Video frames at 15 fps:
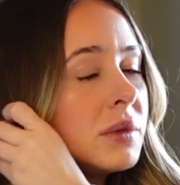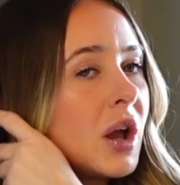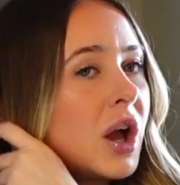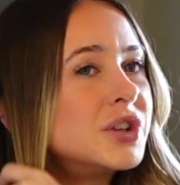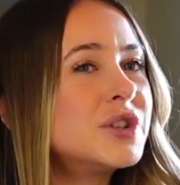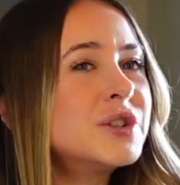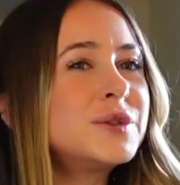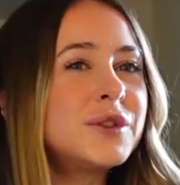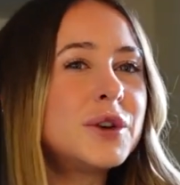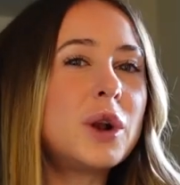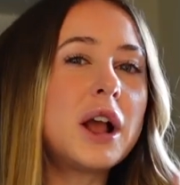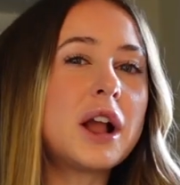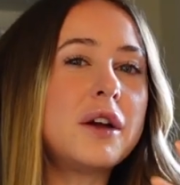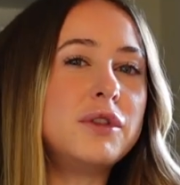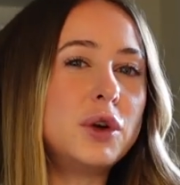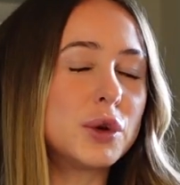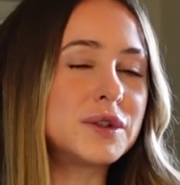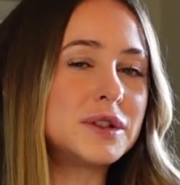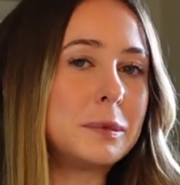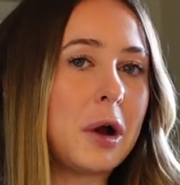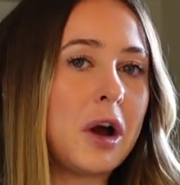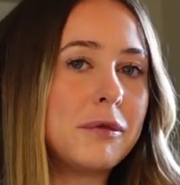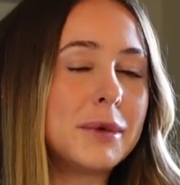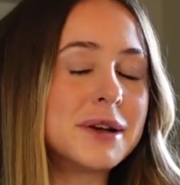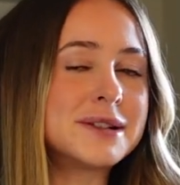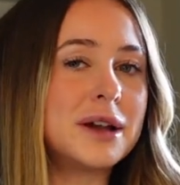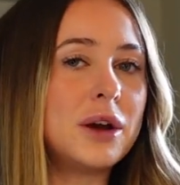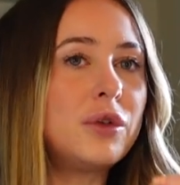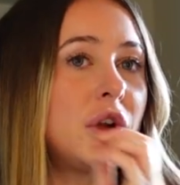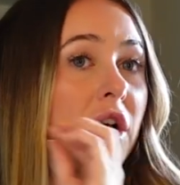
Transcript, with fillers: I just feel like I've lost a part of myself.